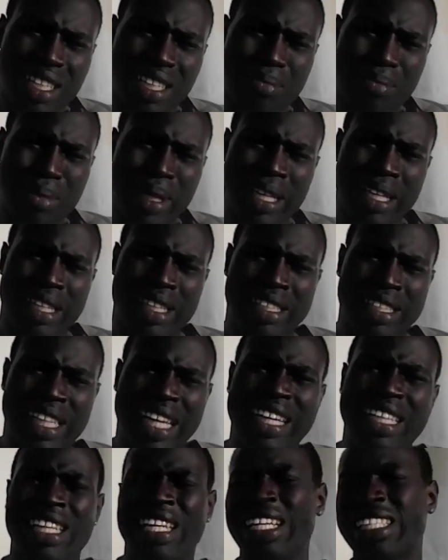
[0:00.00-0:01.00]
man,
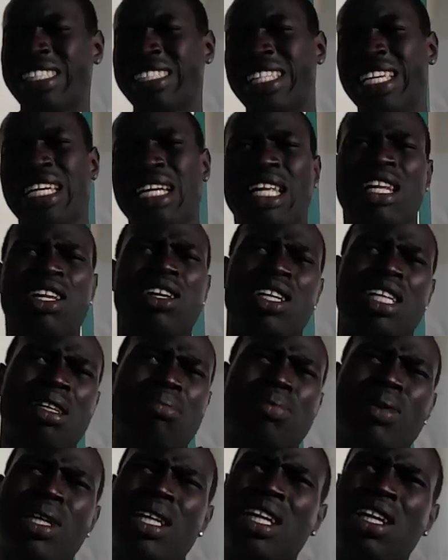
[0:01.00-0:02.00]
day, next day I look
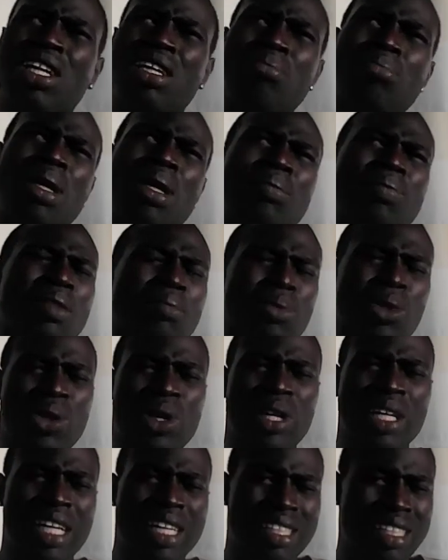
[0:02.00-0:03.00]
up and I look him up some more,
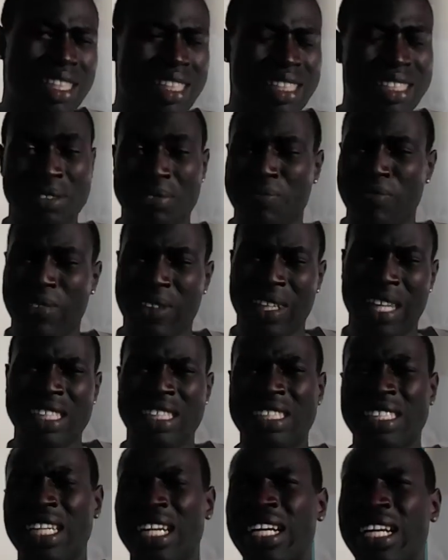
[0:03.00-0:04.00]
and I he's, realize
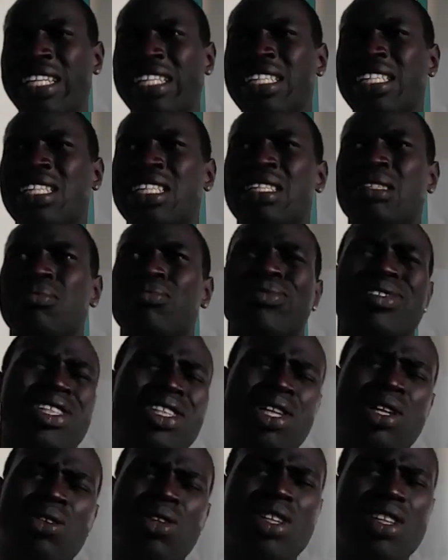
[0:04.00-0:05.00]
he died. And um, you
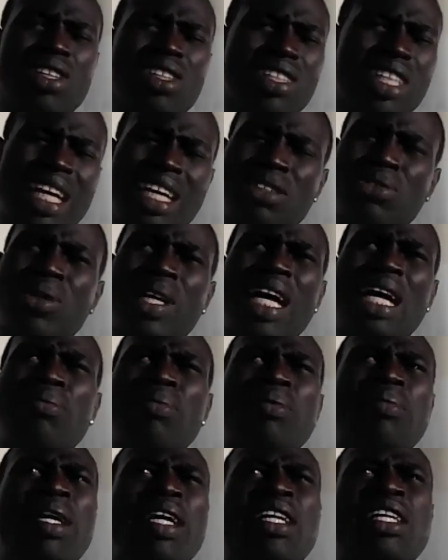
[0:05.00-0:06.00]
know, that's what
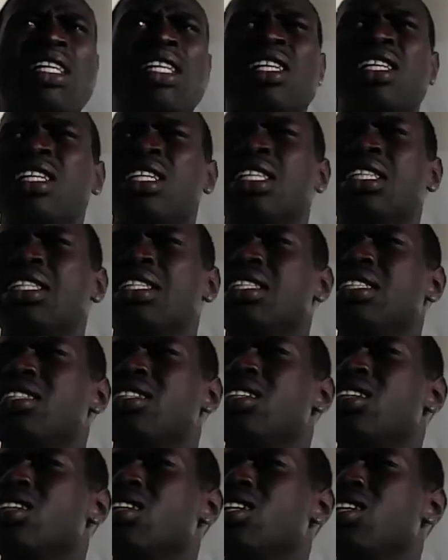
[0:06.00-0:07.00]
happened, man. And uh,
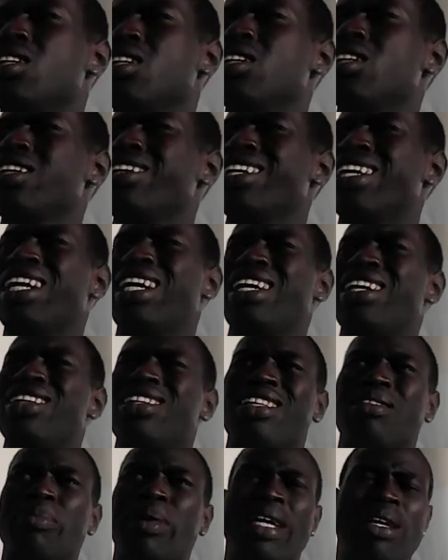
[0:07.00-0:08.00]

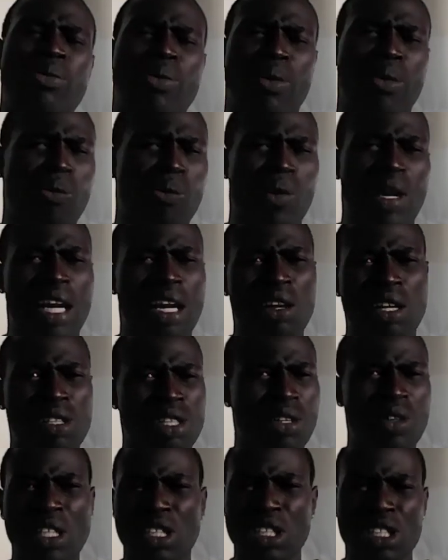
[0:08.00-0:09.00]
man, when I was
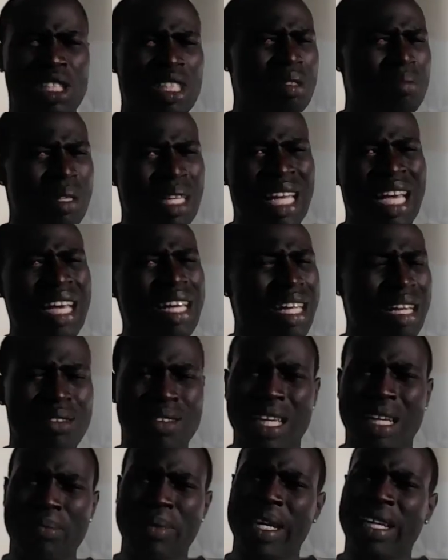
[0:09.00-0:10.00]
researching him a lot, I was
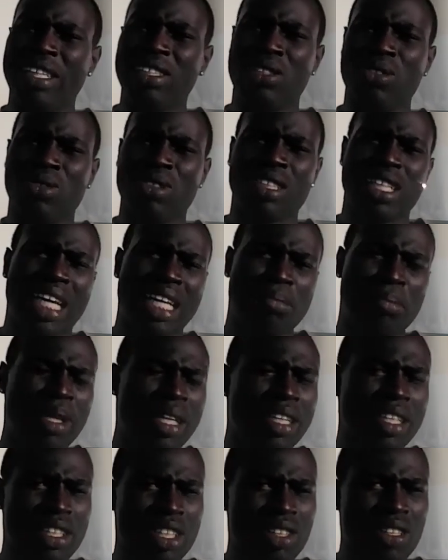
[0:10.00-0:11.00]
like, man, this dude is like me.
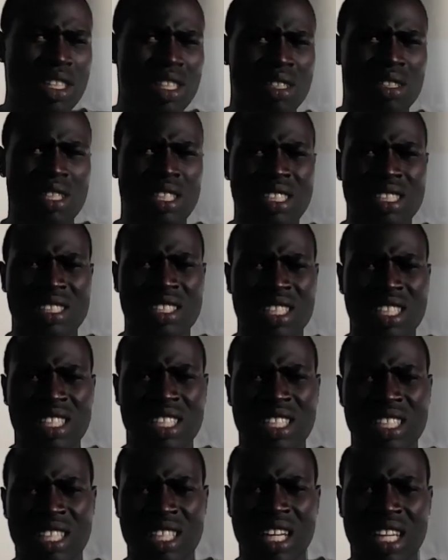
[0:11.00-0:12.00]
You know, he's a he's
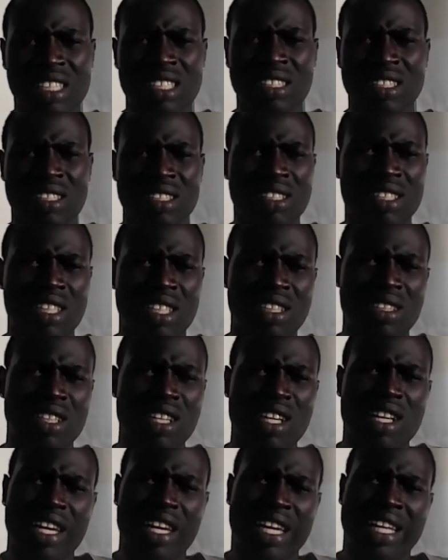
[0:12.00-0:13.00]
a hustler. You know,
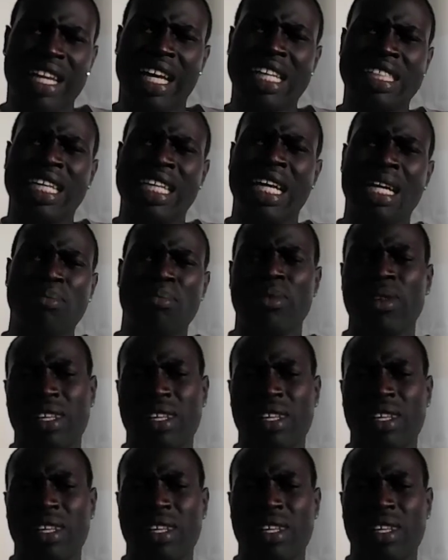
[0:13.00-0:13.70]
and that time,